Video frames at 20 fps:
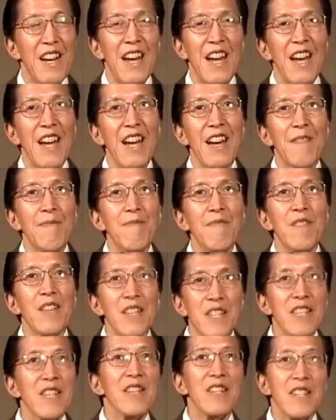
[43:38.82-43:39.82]
And
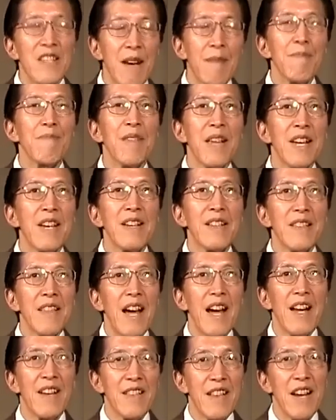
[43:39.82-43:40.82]
this is something
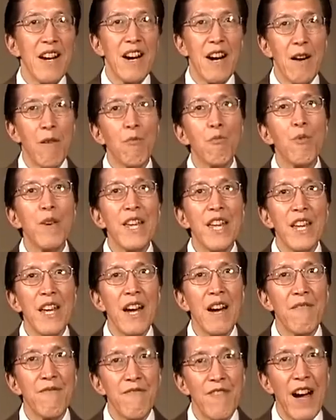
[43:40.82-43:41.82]
that we
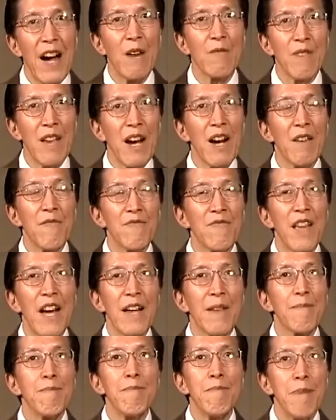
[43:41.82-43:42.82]
have found out
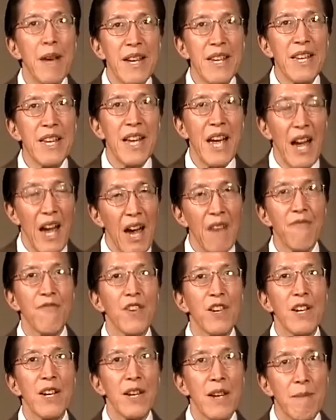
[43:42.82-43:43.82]
that many
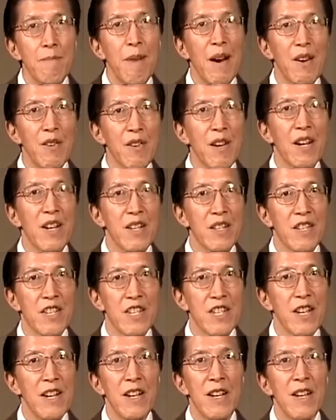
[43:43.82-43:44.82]
African
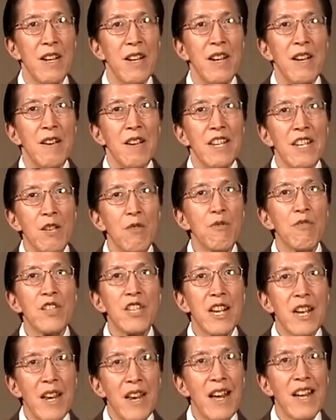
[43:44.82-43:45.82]
Americans use
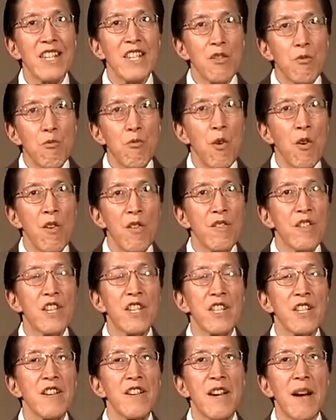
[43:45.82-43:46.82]
less words
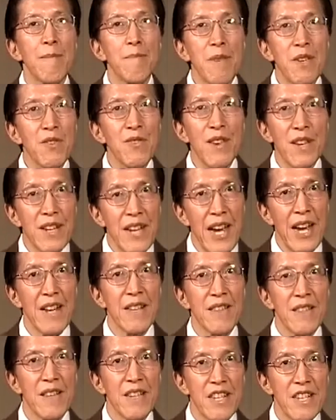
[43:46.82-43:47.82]
to
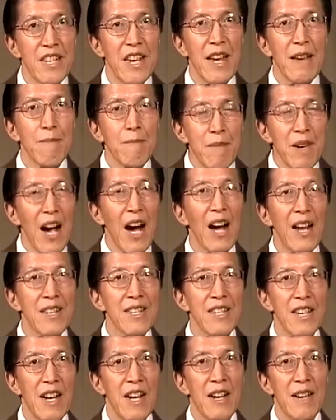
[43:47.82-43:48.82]
communicate the same
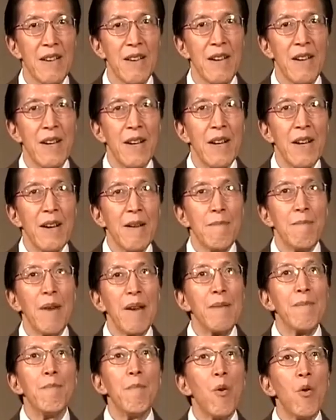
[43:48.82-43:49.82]
content,
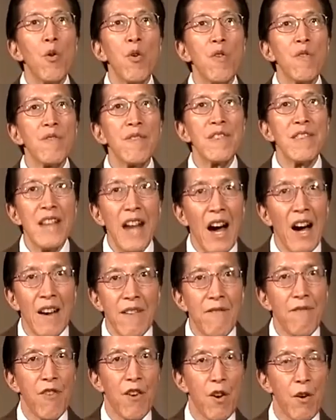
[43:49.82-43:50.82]
but more
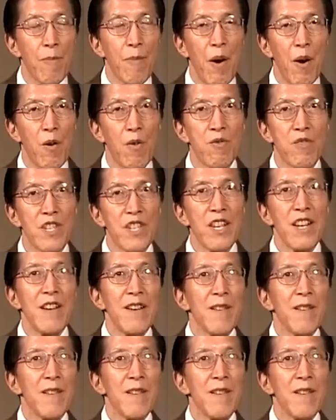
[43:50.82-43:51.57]
nonverbals